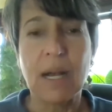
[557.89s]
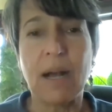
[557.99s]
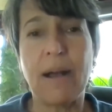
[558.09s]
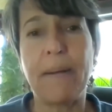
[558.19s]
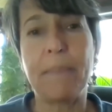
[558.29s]

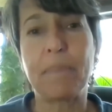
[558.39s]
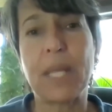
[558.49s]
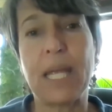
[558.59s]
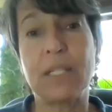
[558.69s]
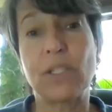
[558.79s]

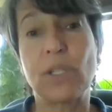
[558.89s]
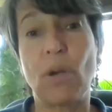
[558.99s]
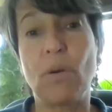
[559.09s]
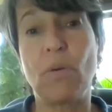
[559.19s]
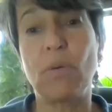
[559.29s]
And
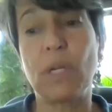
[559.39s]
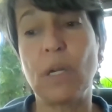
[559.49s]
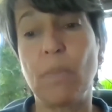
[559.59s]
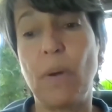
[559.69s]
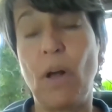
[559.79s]
so,
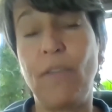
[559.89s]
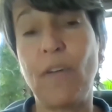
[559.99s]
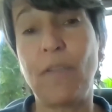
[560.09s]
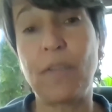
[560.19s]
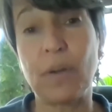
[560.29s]
Paul
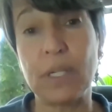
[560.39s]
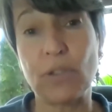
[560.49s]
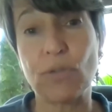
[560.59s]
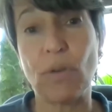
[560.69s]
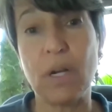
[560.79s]
felt very
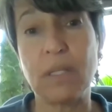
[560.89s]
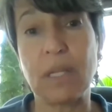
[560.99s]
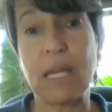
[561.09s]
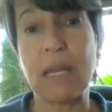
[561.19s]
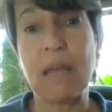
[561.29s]

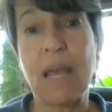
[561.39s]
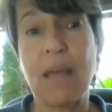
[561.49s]
strongly